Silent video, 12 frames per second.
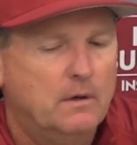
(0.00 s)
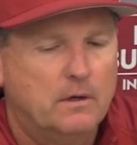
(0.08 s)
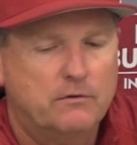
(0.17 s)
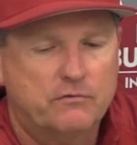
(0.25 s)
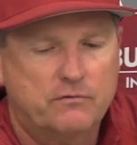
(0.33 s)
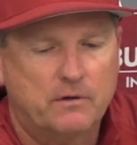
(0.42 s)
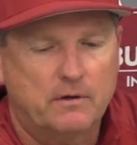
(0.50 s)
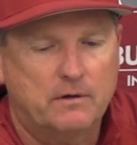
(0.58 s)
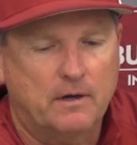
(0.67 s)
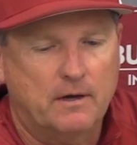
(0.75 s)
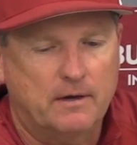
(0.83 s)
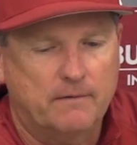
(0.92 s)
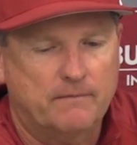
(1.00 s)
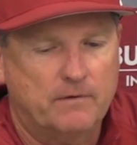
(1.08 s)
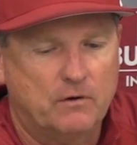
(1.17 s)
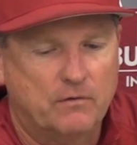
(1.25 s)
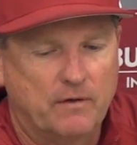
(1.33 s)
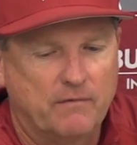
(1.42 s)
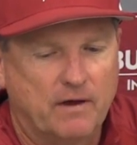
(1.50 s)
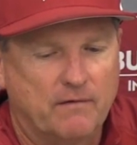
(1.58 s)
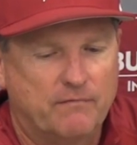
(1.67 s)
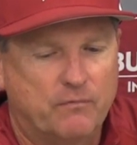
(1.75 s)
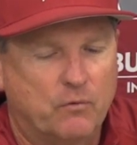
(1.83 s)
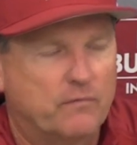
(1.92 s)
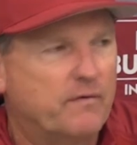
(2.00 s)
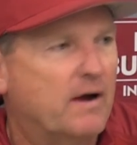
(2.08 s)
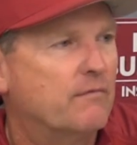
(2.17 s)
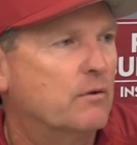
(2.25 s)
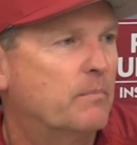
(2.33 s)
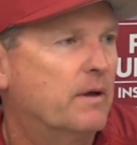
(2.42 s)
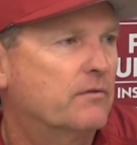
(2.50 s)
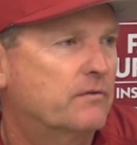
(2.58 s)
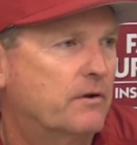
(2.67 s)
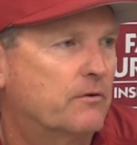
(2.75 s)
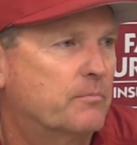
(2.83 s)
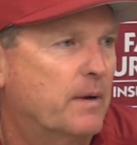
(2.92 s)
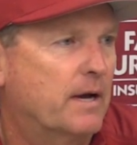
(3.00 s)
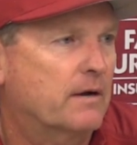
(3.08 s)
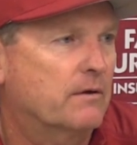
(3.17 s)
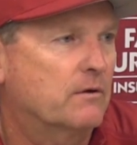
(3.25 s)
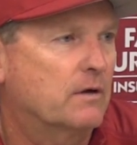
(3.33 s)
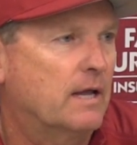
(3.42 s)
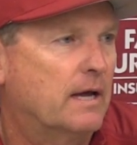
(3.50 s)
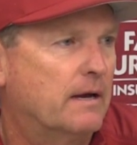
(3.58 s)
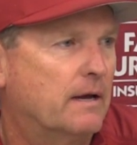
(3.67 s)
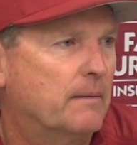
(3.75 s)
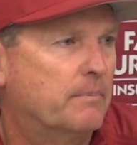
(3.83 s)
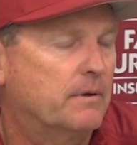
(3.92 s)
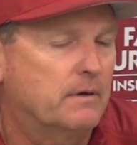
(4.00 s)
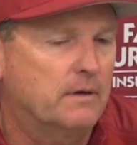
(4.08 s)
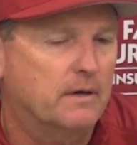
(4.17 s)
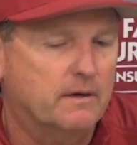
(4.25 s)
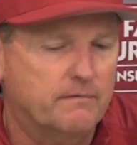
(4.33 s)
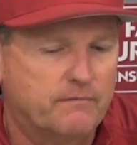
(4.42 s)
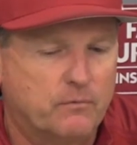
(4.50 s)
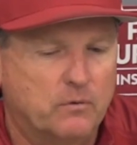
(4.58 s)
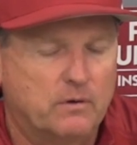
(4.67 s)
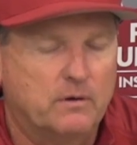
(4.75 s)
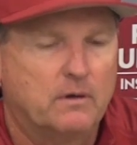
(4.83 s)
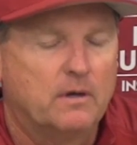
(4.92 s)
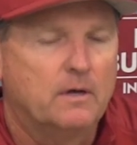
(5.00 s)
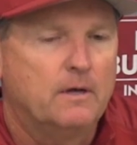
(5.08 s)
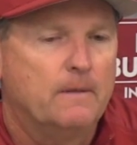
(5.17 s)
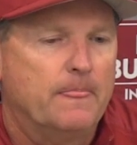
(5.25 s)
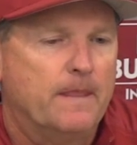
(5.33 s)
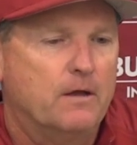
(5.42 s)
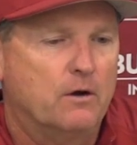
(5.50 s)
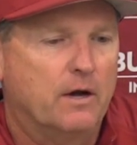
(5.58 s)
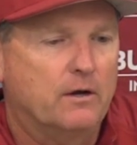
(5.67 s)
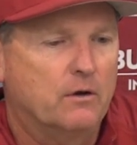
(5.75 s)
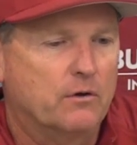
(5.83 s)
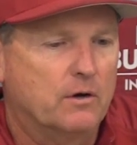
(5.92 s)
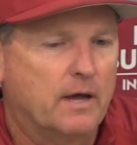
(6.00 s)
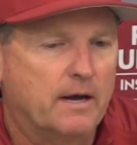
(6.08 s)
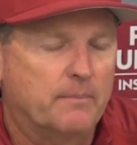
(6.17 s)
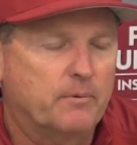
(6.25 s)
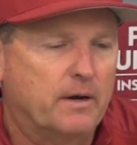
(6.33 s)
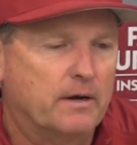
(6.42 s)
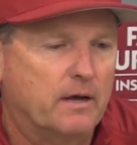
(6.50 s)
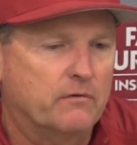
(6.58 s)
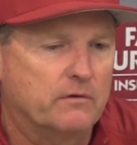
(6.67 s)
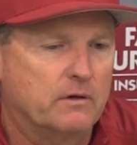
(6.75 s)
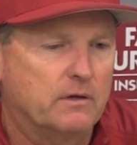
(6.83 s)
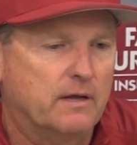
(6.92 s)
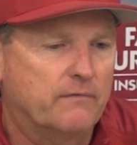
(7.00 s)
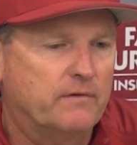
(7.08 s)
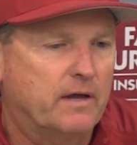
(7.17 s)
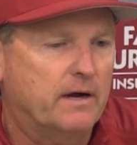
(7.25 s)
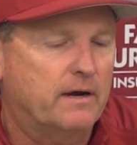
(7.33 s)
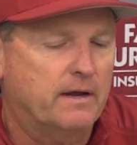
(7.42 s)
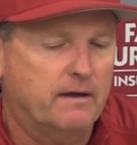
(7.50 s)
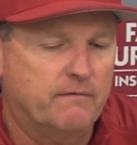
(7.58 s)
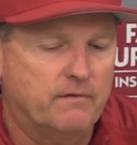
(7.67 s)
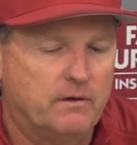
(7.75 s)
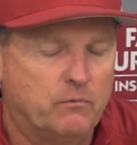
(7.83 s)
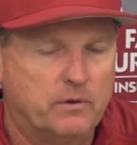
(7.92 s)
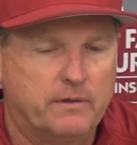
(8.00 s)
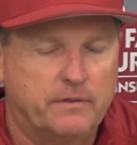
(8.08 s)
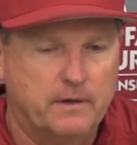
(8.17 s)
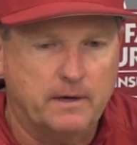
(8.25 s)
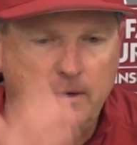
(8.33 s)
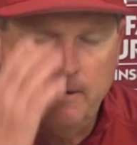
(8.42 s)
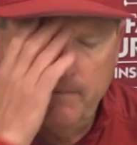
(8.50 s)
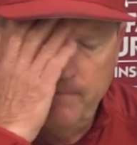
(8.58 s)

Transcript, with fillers: I just said, uh, you know, they've got four or five of their best hitters back in their lineup, and uh, four, you know, I know their lineup right now is a little left-handed heavy with, uh,